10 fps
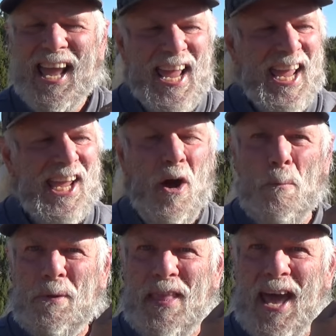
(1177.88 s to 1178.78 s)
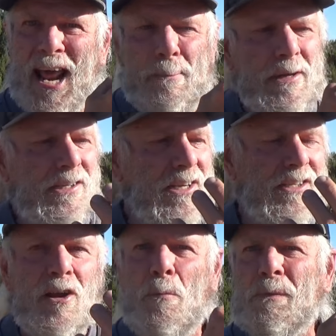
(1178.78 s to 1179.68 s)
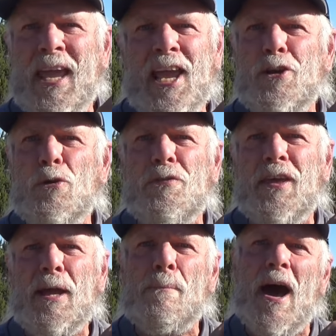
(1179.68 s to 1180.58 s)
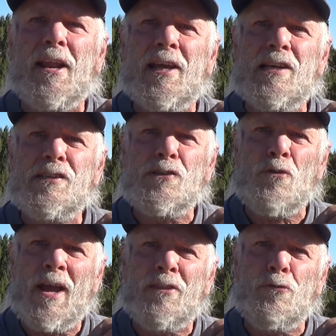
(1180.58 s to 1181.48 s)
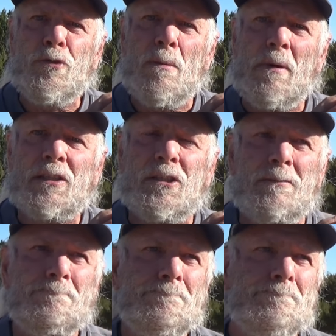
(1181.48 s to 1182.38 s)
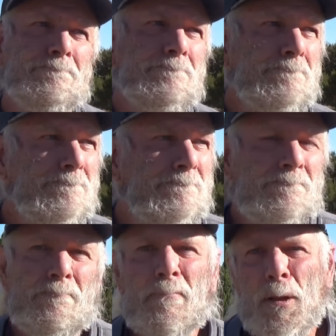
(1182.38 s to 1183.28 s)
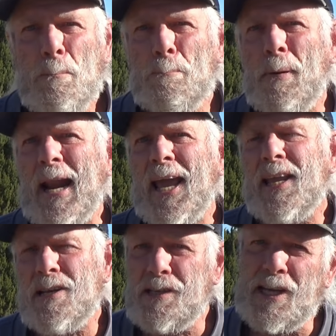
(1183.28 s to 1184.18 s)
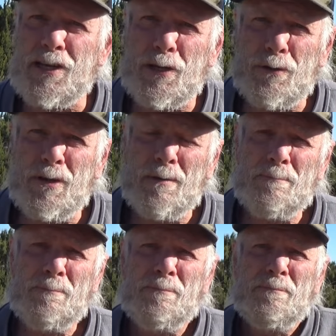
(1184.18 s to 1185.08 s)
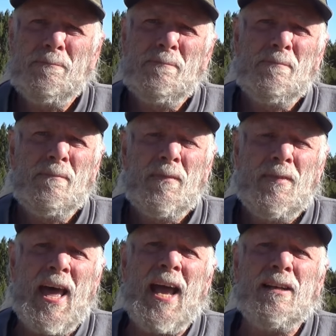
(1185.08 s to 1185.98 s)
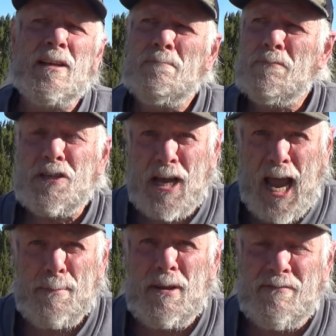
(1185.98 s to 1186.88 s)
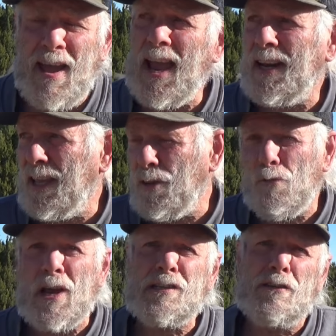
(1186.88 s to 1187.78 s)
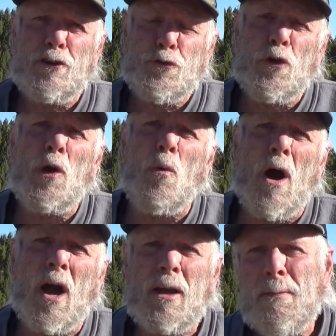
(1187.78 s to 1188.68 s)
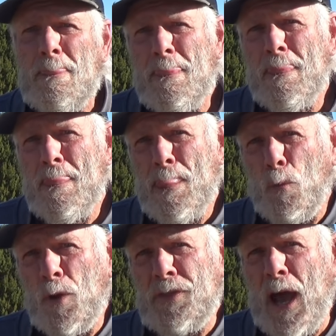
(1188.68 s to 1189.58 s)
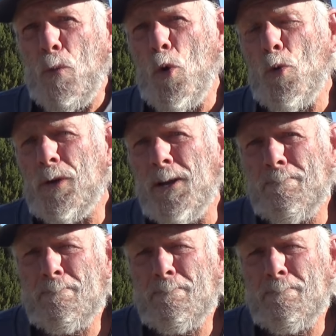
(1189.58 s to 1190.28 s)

He opened that up. He says, nope, can't do a thing about it because it's right through the muscle. But I continued that timed event in the rest of the trail walk with that wound.